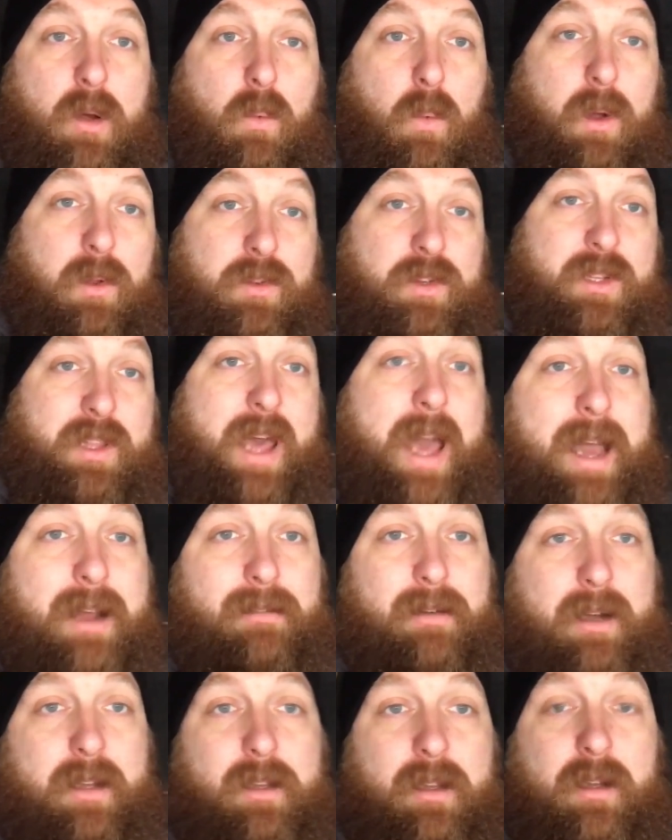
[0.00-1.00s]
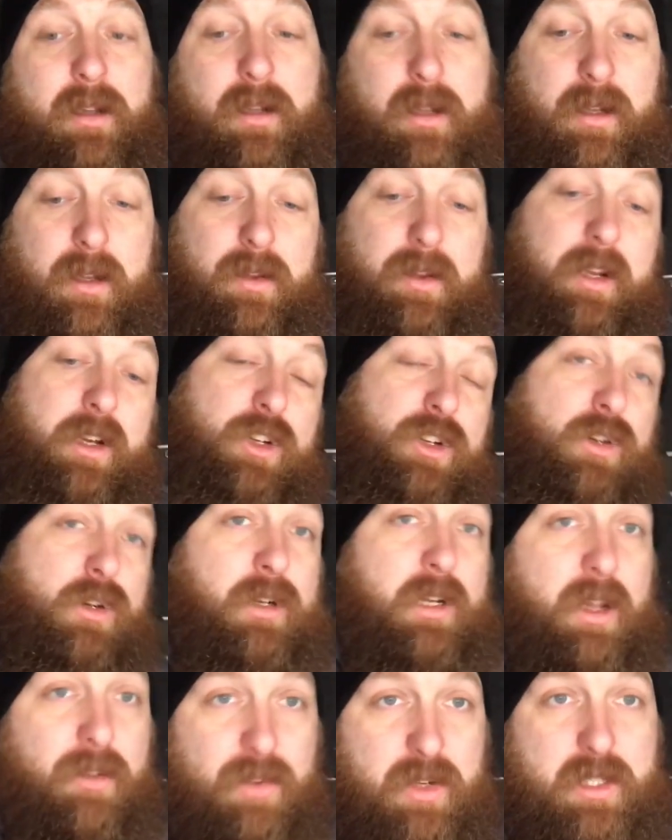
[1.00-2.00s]
Once they're in, it
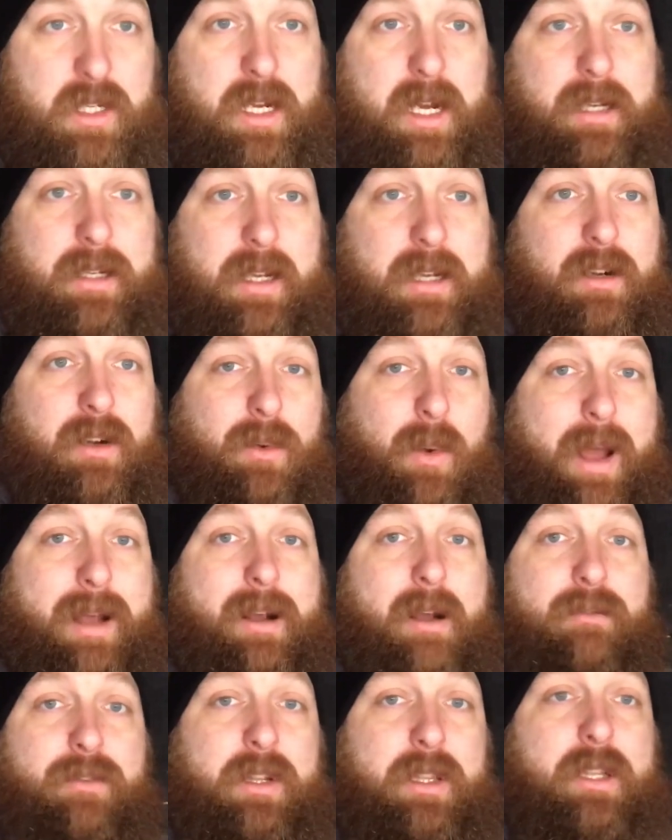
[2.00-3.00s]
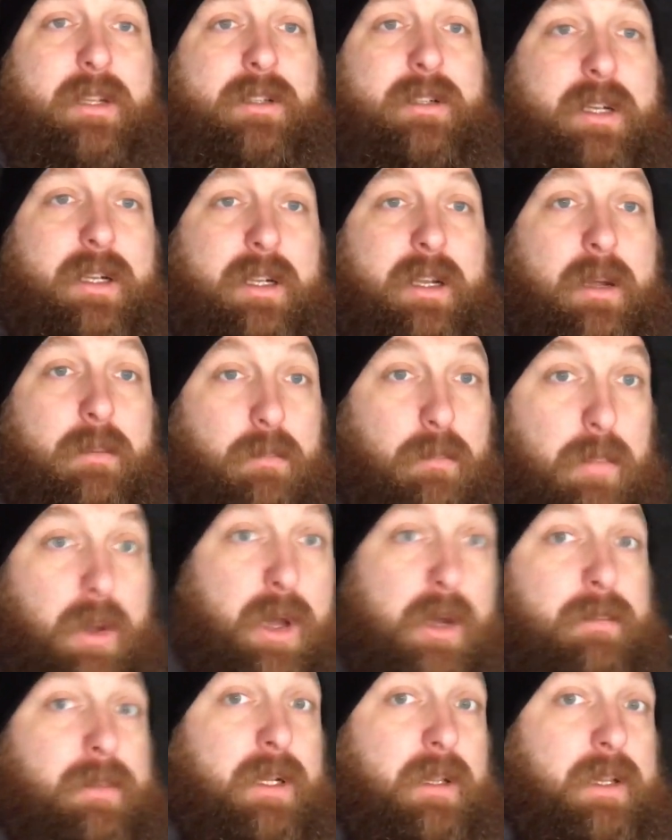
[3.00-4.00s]
should give us an idea of where everything's going to
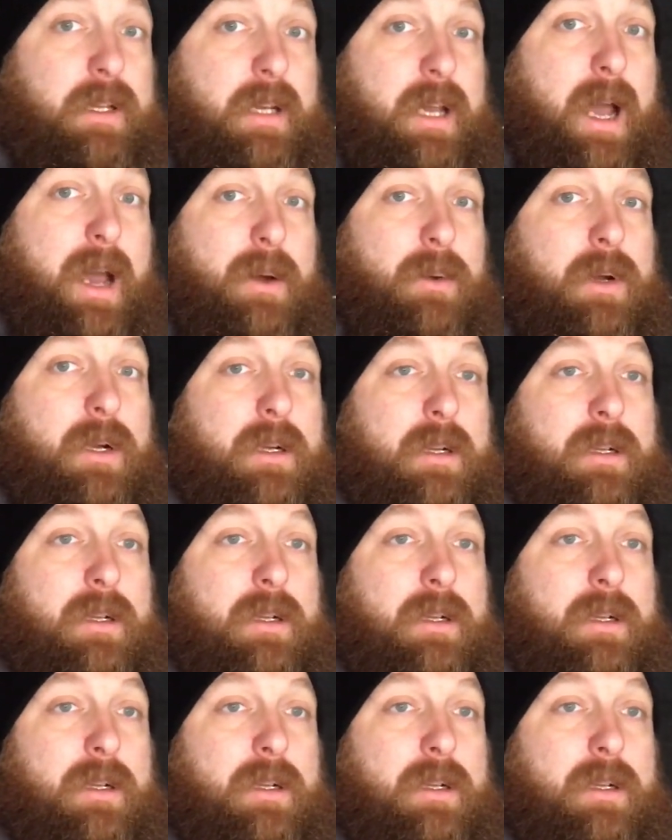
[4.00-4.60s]
permanently go.